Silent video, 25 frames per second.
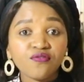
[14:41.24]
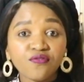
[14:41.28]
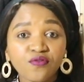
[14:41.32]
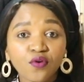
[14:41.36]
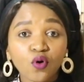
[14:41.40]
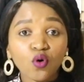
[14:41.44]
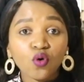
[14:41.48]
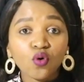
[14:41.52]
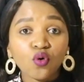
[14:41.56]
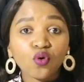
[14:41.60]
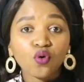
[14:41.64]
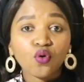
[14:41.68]

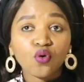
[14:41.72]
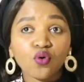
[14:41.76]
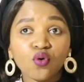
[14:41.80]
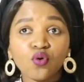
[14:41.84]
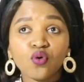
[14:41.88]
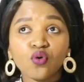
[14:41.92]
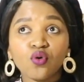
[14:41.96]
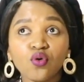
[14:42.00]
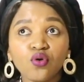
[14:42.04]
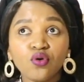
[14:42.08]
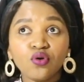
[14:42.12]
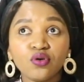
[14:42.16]

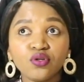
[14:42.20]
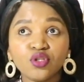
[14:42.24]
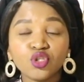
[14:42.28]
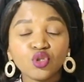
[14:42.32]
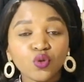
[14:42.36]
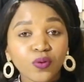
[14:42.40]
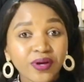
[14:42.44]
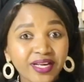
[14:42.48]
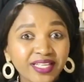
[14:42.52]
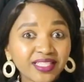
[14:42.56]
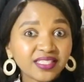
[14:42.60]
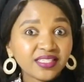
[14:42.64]
for
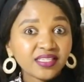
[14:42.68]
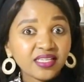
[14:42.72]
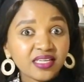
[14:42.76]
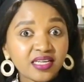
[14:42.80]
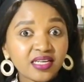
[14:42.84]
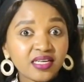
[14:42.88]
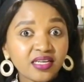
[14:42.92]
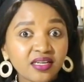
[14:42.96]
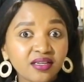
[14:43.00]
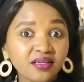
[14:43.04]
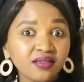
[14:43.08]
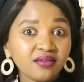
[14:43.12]

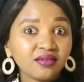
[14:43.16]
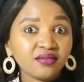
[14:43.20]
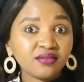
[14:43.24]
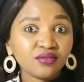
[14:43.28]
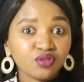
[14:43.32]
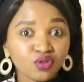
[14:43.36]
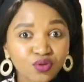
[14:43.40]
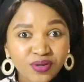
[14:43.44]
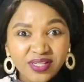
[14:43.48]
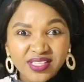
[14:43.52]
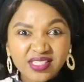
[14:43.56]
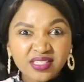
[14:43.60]
20
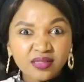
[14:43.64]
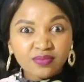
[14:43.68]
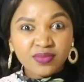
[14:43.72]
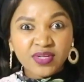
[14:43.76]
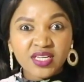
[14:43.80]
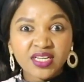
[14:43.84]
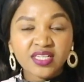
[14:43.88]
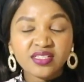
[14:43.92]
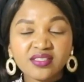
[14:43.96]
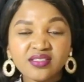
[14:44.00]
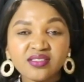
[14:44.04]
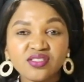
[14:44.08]

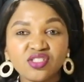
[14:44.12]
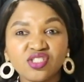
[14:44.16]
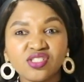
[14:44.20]
minutes.